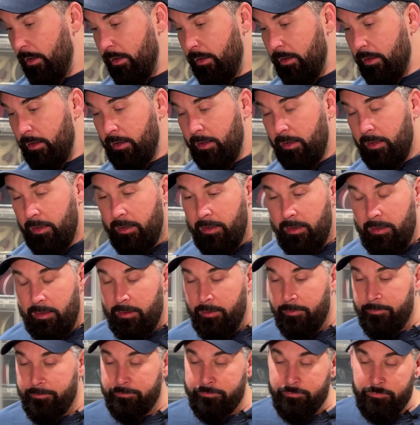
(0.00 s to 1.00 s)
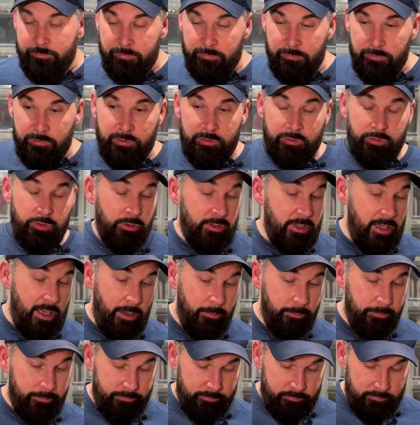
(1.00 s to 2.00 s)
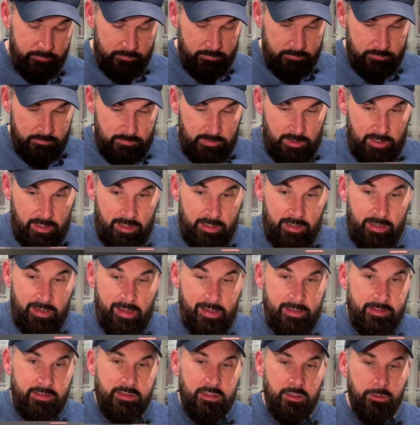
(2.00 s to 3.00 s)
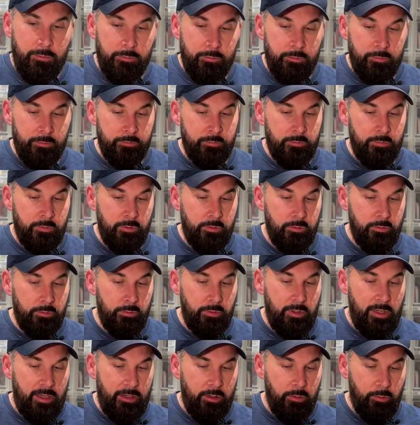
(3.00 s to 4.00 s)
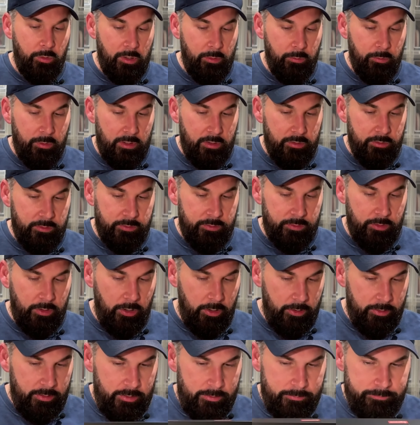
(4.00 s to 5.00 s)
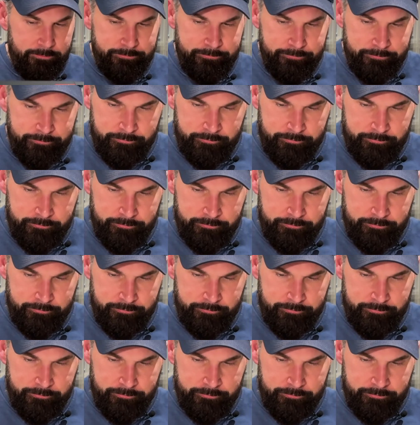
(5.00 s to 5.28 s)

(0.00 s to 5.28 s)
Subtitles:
So yeah, I like them right away when I saw them,